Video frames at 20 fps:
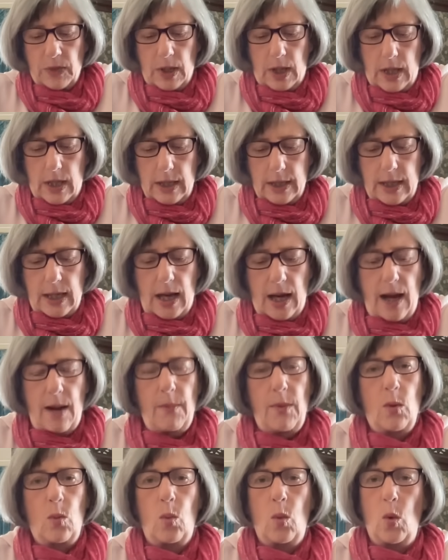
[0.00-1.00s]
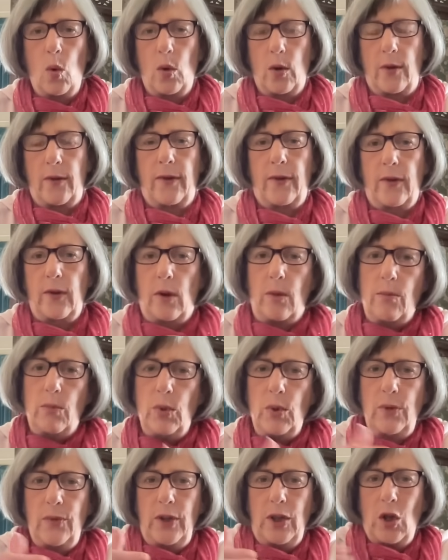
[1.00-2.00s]
uh, calmer waters, so
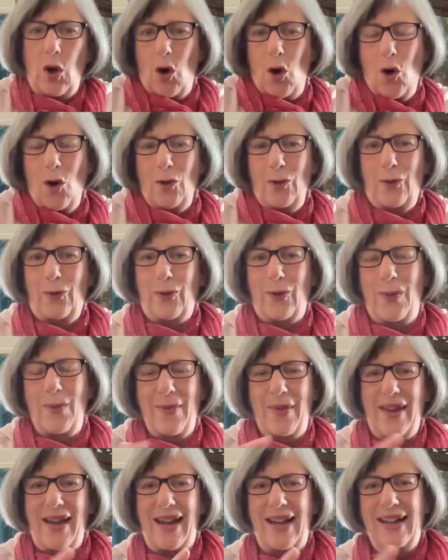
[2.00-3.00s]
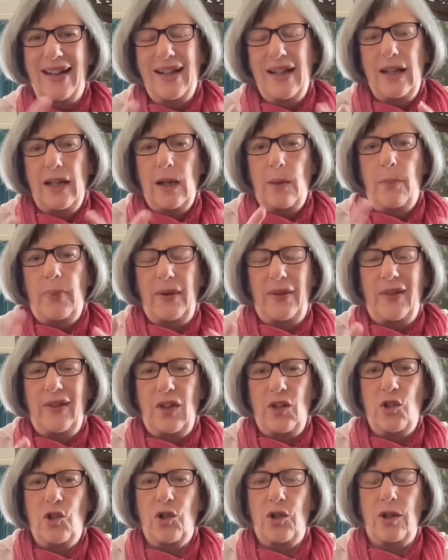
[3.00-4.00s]
moving on from that
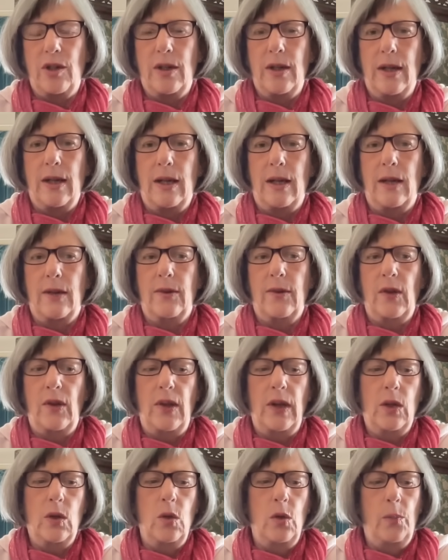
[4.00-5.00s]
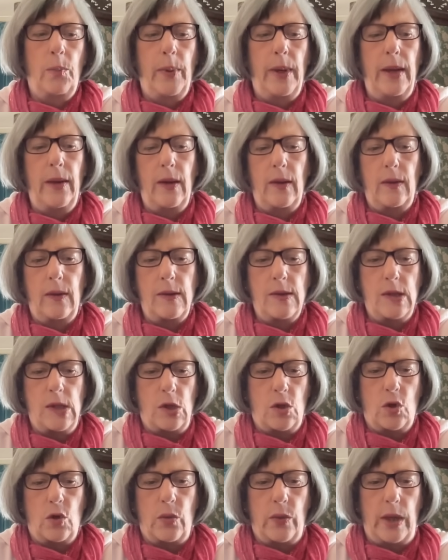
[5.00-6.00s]
position. Uh, so there could be that this
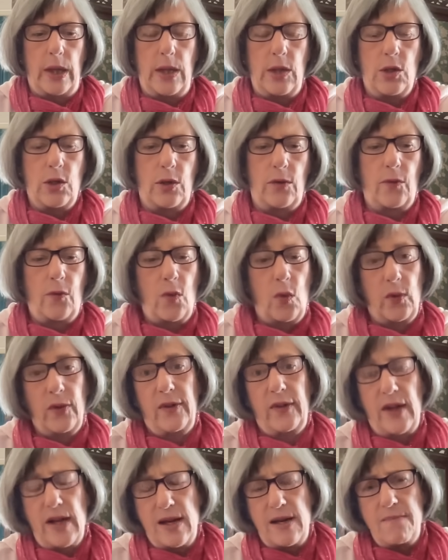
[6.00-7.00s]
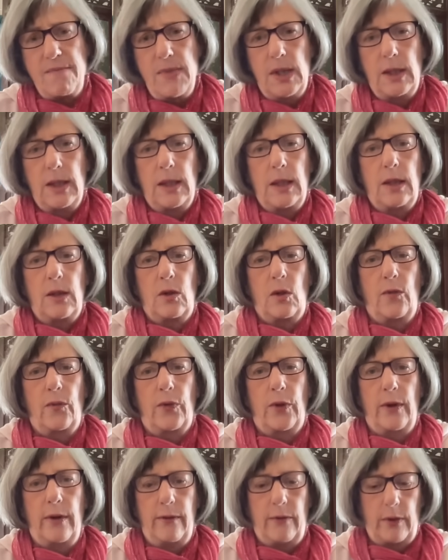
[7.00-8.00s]
situation, for some, not
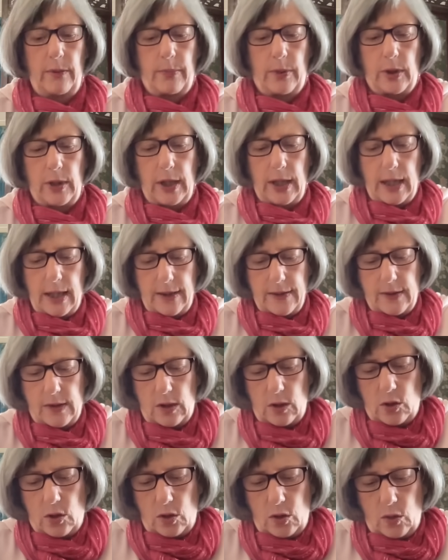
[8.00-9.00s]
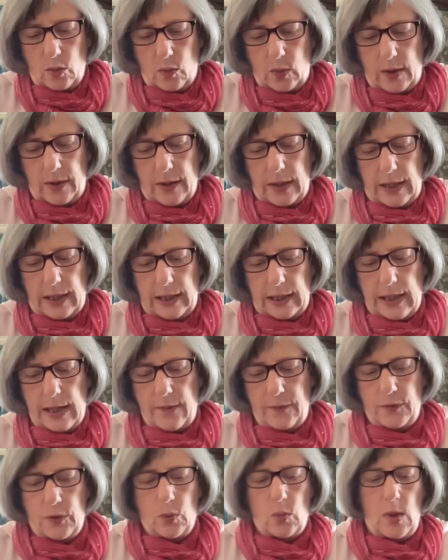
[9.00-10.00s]
for everybody, has to do with a
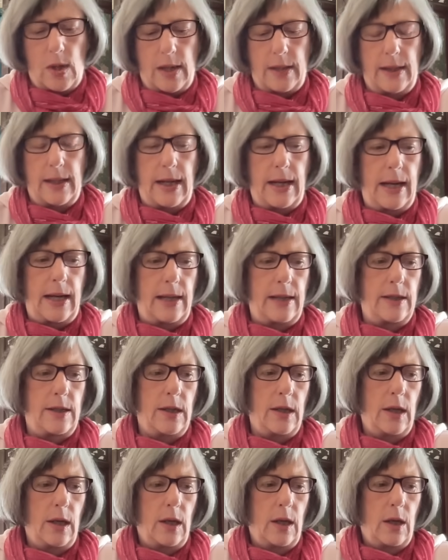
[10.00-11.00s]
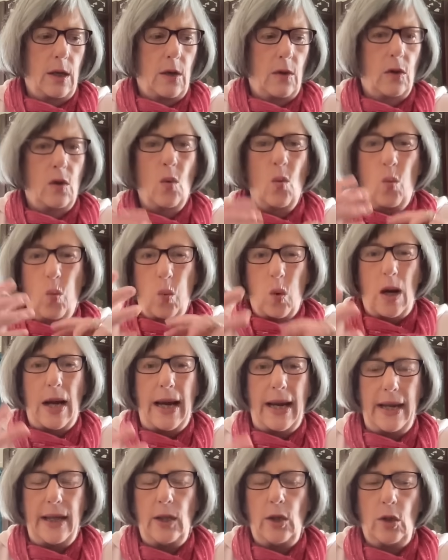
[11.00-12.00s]
loved one and the
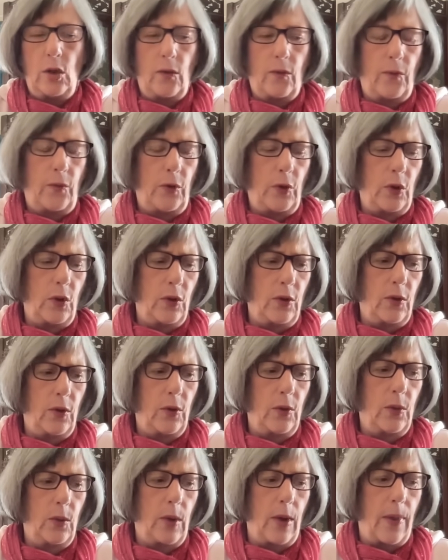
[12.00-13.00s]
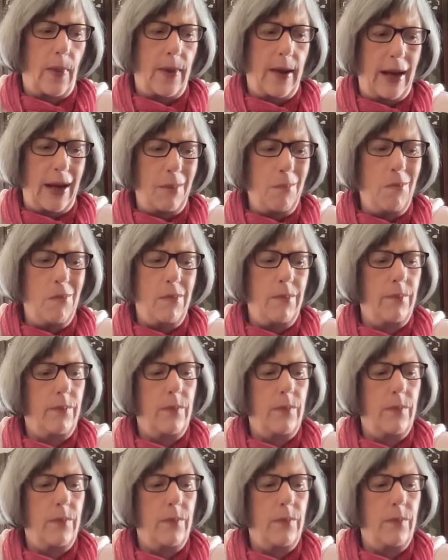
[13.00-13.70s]
way you view them